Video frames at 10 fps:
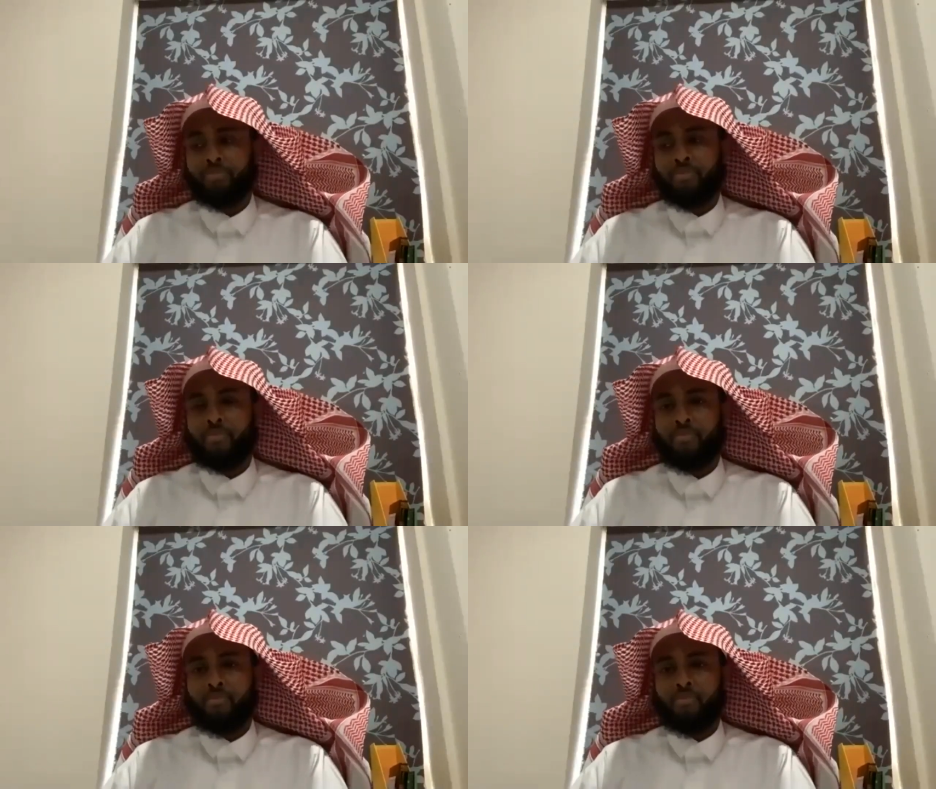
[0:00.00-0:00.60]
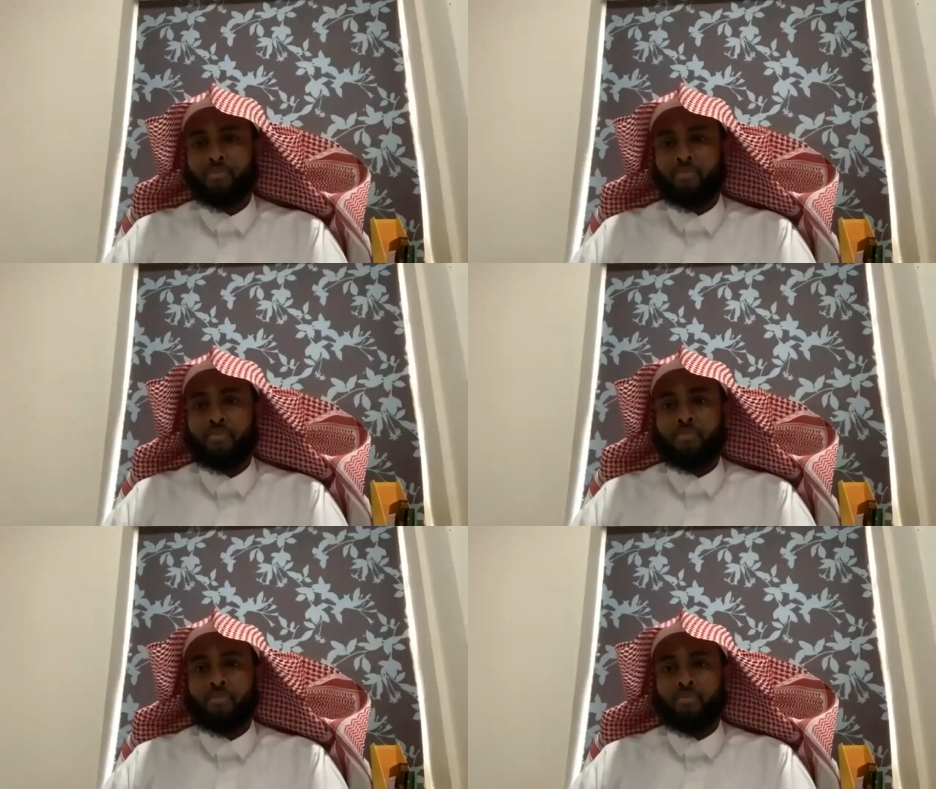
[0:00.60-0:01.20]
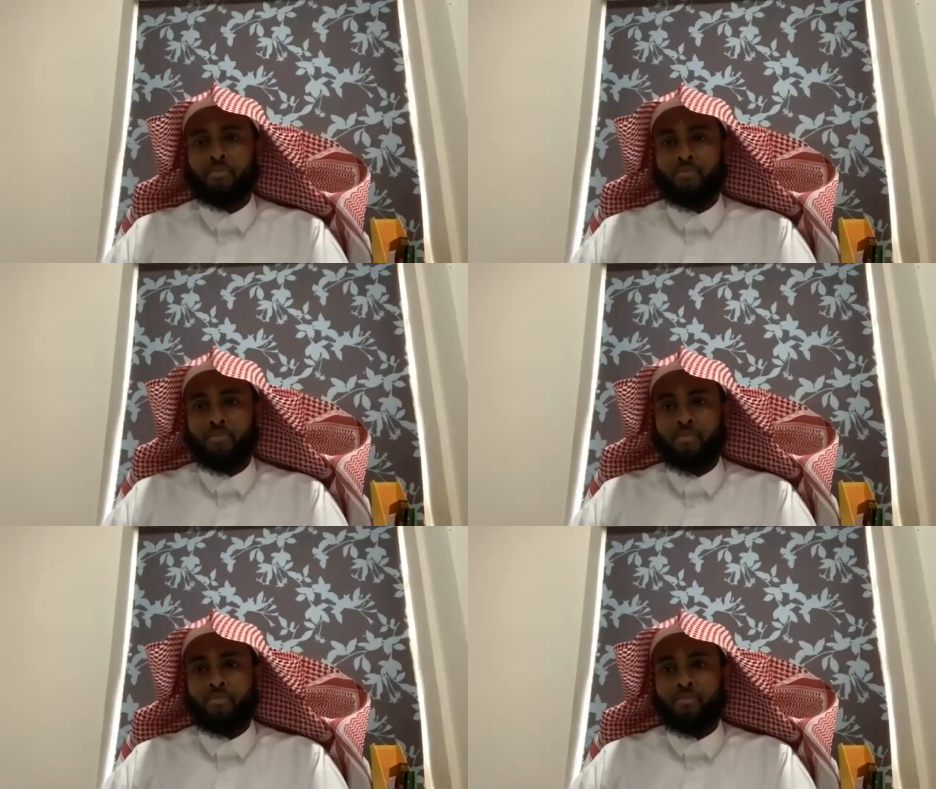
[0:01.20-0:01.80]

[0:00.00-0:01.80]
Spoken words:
Nothing is said.